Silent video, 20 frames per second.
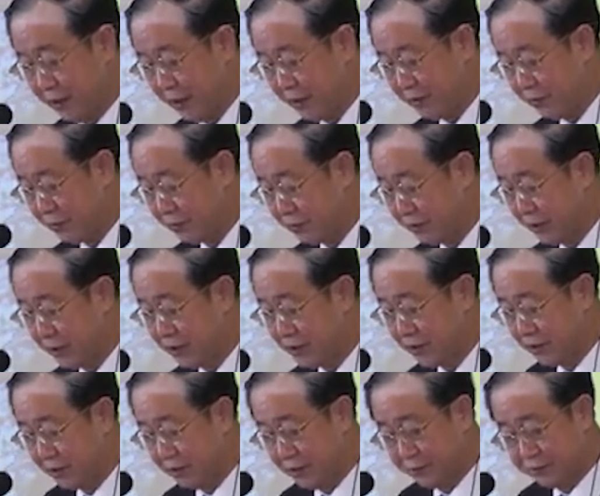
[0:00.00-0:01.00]

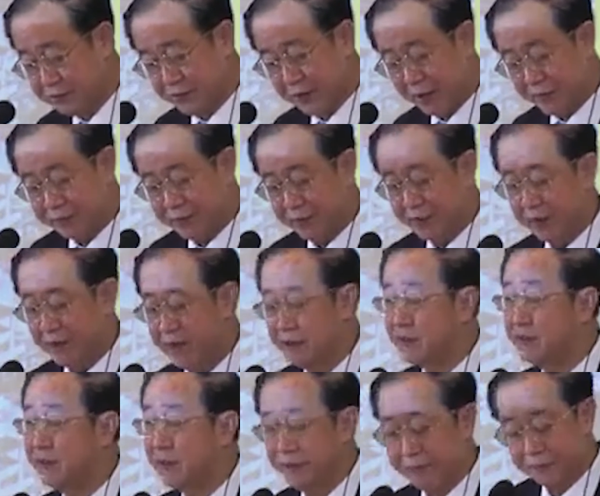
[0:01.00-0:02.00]
Association of Traffic
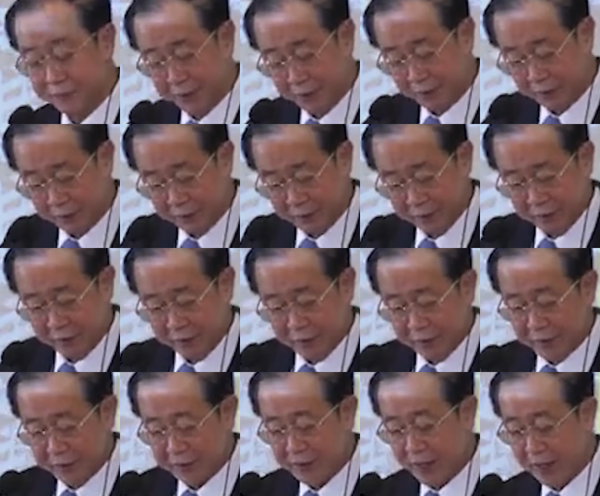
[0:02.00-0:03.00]
and Safety
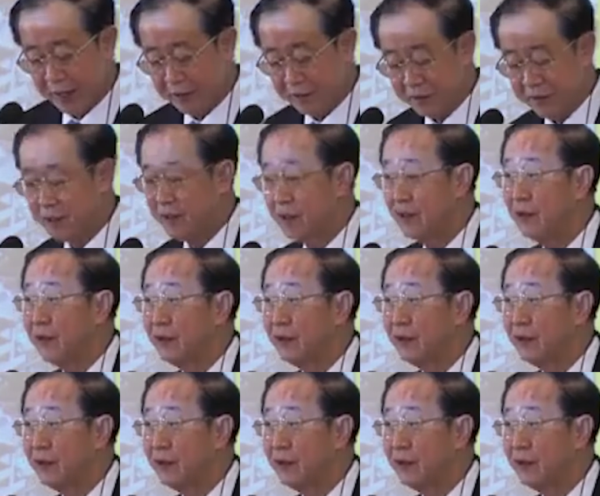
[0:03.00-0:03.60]
Science,